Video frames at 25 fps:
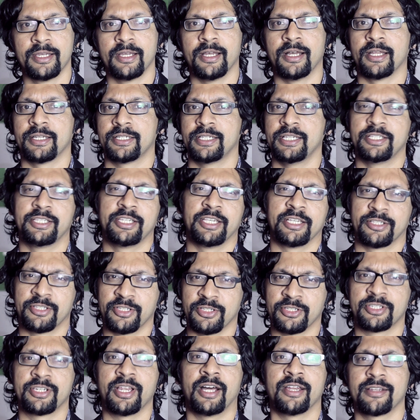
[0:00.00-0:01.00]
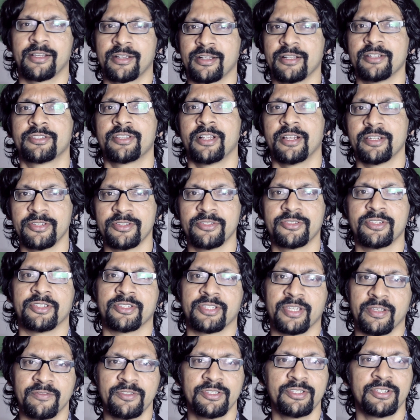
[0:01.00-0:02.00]
TCS is Tata Consultancy
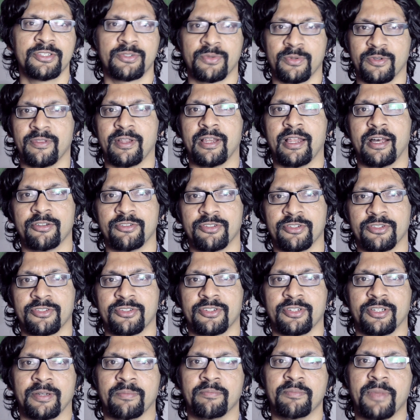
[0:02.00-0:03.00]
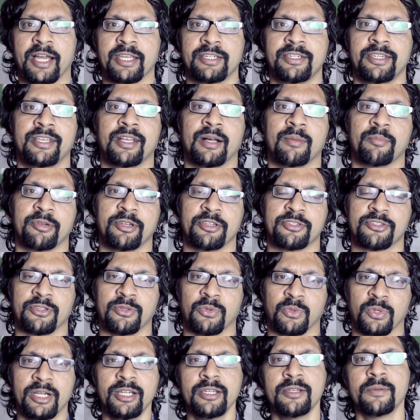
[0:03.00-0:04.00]
Services, one of the largest IT companies
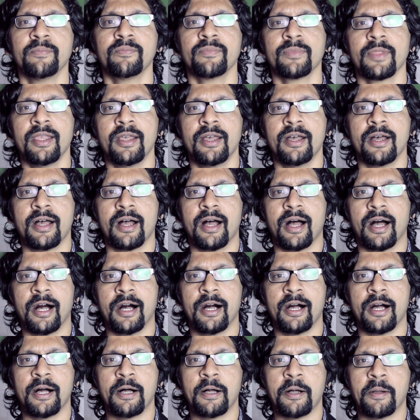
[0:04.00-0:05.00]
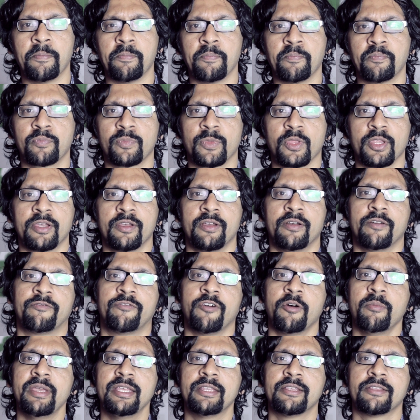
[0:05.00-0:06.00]
in the world.
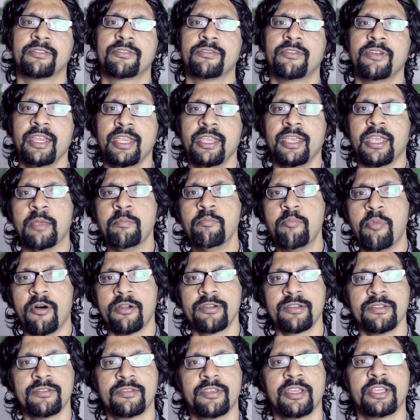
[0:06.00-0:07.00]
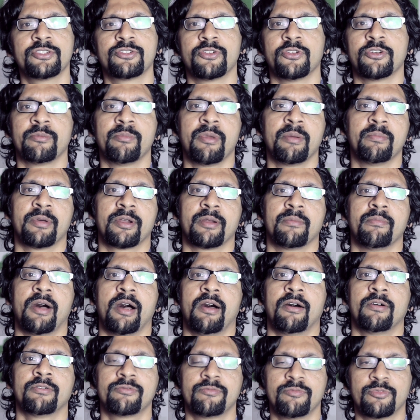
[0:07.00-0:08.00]
For me, the three important things to remember
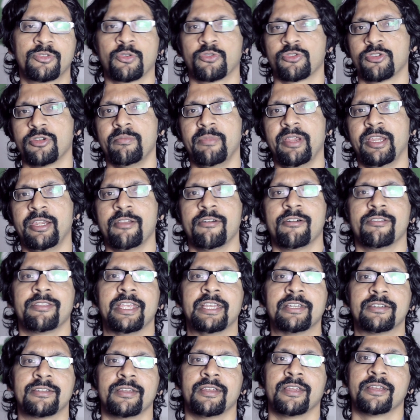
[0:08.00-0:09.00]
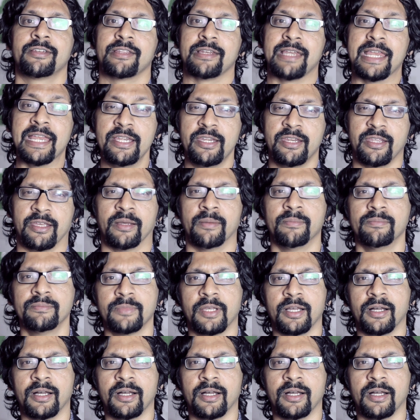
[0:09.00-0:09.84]
about social media or the internet in India.